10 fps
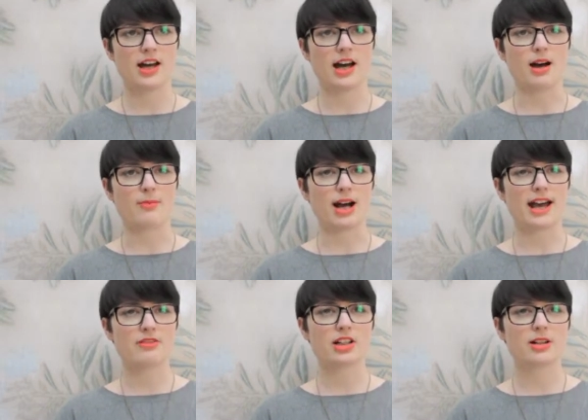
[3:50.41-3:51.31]
I
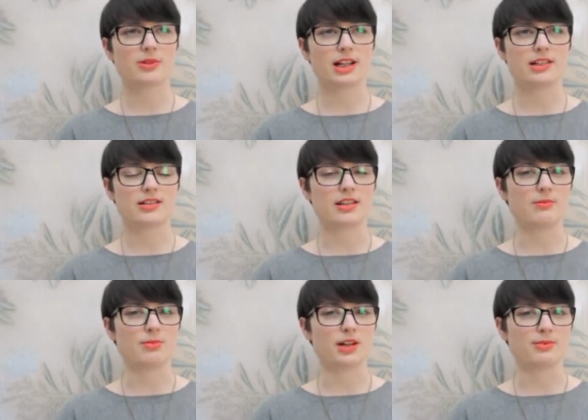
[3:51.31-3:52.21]
haven't upgraded to
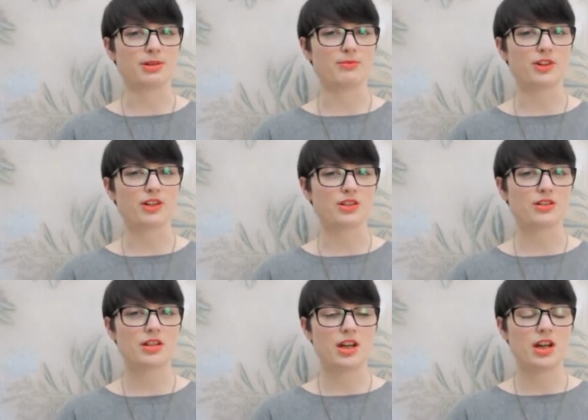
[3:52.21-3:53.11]
the premium
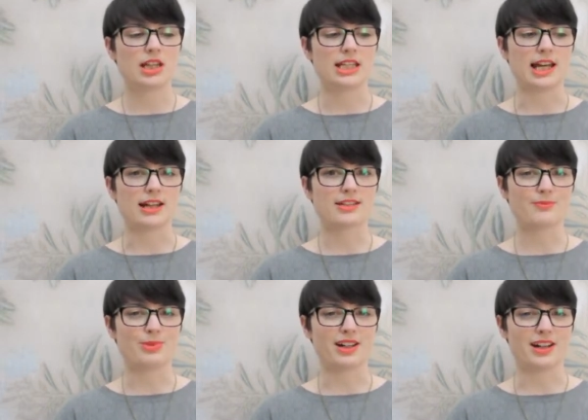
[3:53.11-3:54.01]
version yet,
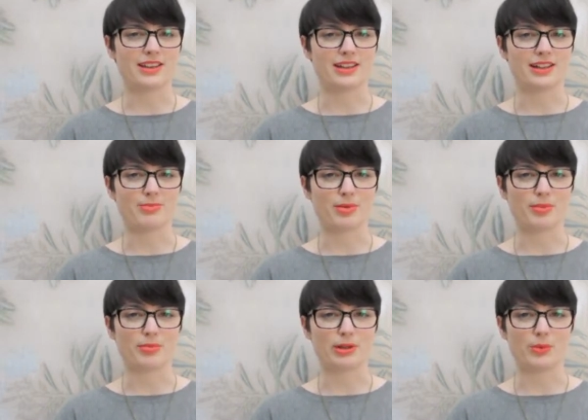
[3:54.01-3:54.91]
but I think I
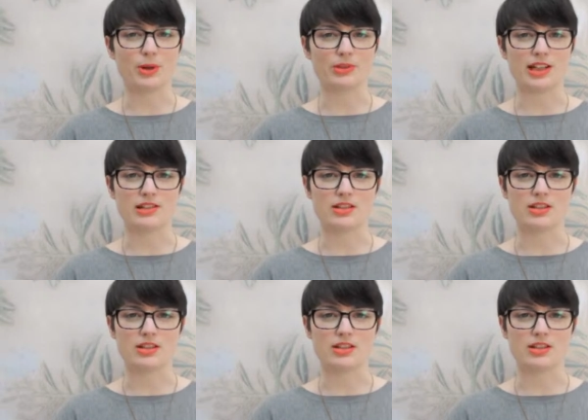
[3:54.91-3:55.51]
probably will need to.